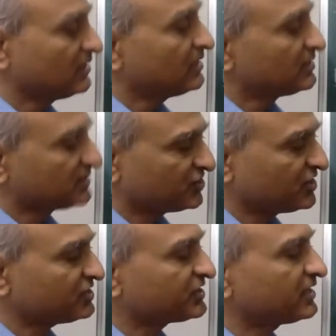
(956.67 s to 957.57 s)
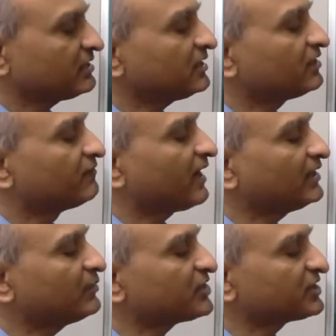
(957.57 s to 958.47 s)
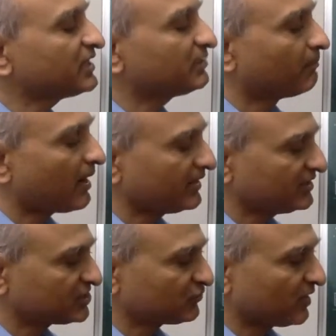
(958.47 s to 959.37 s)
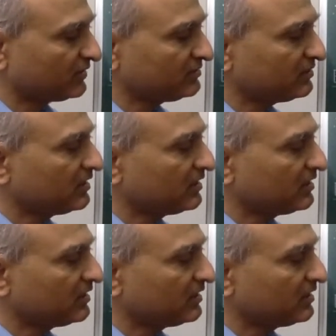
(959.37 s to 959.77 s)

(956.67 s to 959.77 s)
suggesting evaluation at minus 1